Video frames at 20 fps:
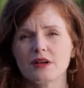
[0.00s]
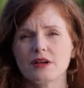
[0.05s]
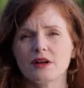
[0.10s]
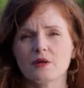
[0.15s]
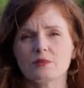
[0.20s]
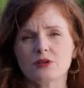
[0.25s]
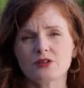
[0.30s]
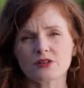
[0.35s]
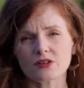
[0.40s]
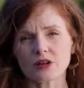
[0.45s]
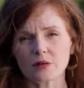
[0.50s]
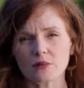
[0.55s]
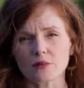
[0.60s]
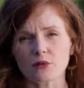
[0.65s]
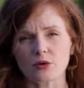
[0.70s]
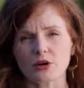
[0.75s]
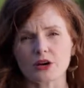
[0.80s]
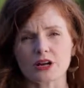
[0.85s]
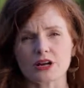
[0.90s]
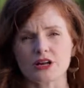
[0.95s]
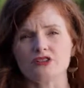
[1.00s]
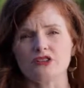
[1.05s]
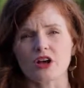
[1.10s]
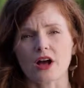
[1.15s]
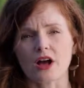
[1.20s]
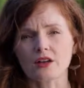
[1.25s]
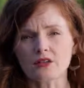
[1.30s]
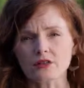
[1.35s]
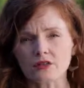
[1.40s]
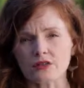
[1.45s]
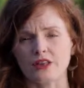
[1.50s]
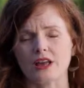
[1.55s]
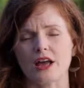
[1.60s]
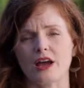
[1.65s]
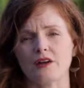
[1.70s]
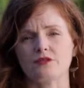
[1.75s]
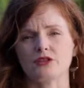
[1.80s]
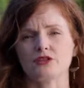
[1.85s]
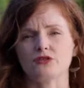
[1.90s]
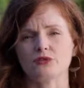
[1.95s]
puts their mortgage under the
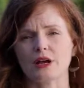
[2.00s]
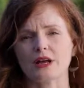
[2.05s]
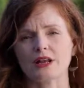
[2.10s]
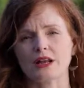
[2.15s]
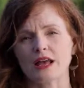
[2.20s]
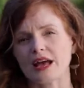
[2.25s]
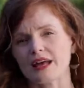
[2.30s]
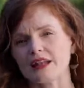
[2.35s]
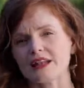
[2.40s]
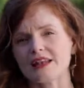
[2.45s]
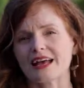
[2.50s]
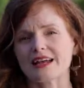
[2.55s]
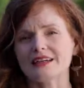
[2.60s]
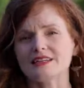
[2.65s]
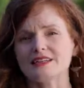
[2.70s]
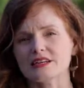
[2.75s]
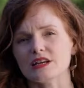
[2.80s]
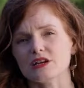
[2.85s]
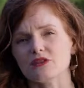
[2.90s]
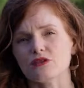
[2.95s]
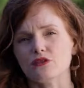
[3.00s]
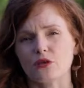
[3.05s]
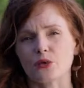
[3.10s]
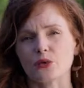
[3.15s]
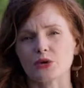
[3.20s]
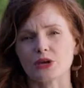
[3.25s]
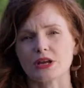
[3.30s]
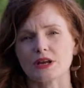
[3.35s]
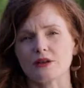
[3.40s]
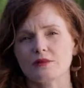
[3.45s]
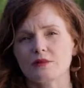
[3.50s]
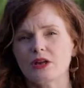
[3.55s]
average rent at $1,940.